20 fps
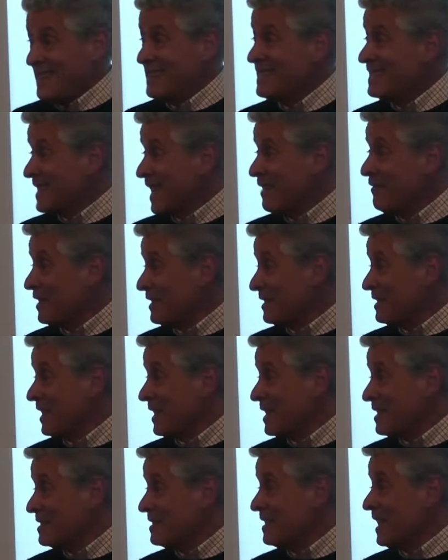In the
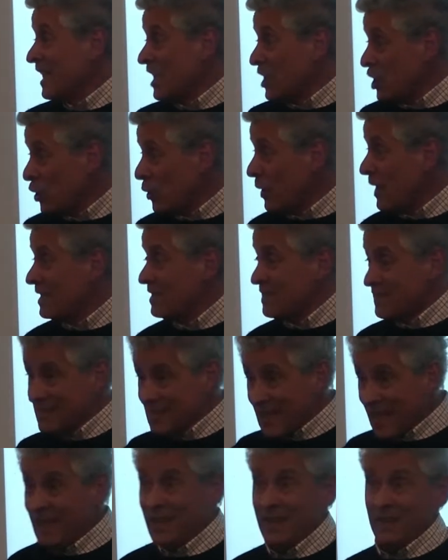1970s, the
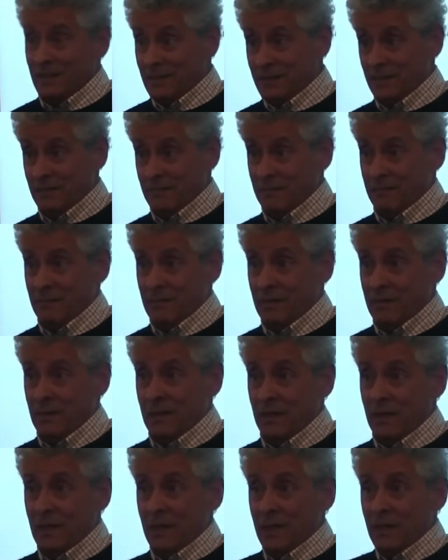US Senate,
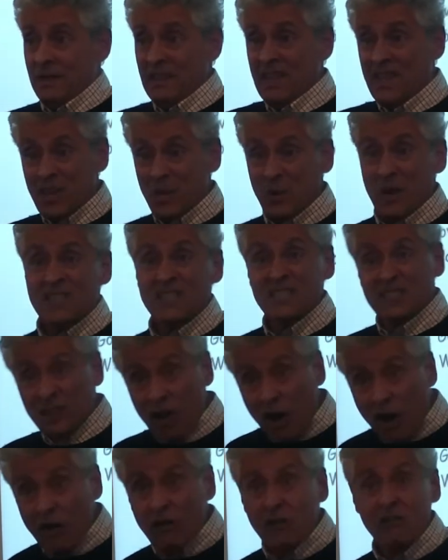the
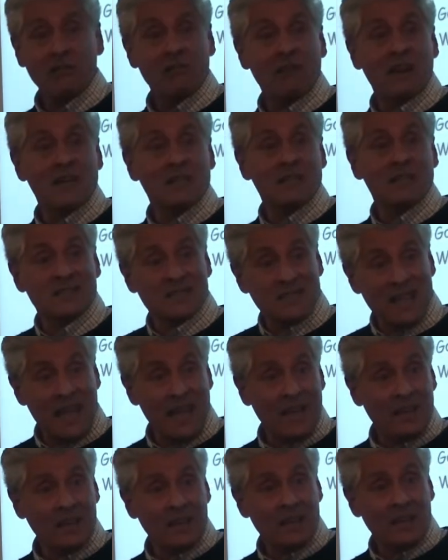US Congress
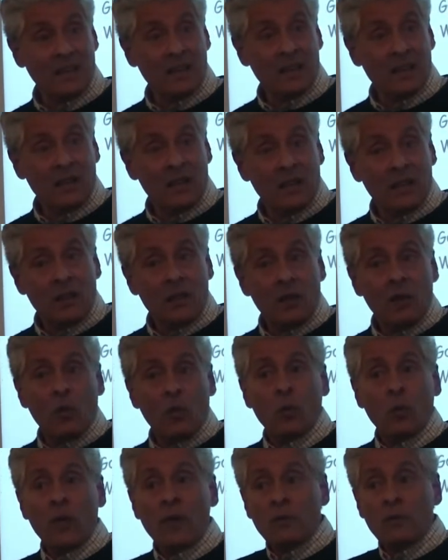said,
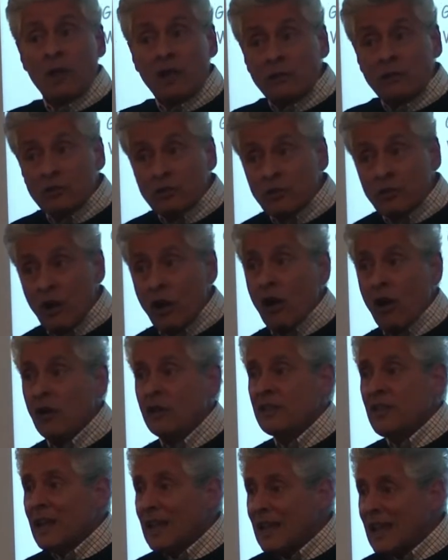we will
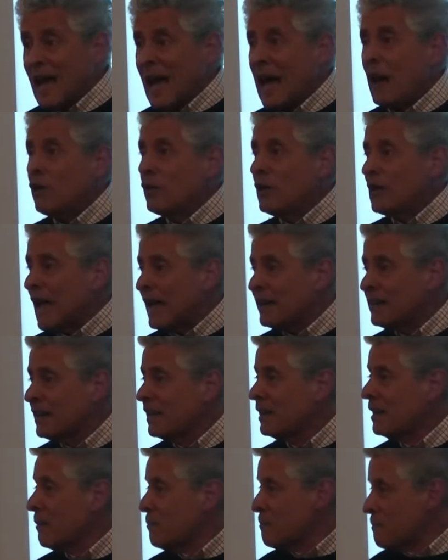not allow
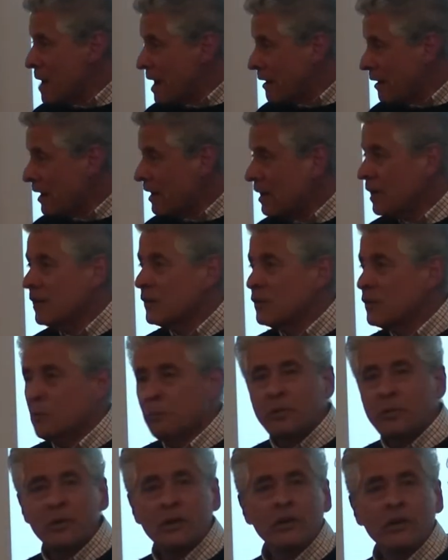Latin
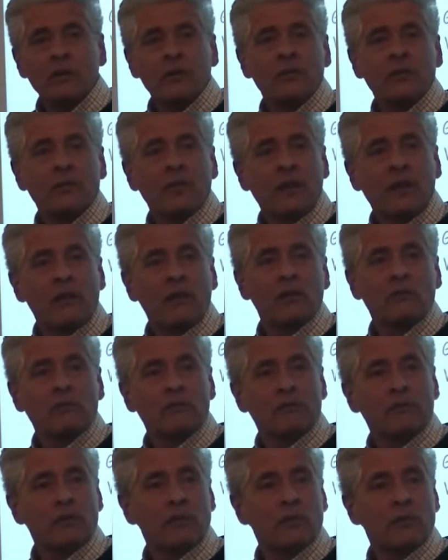America to produce their
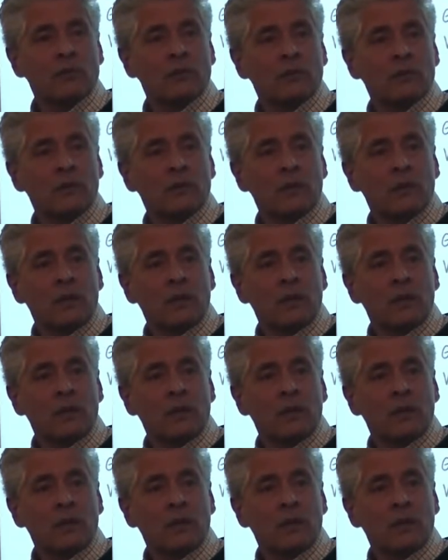own food.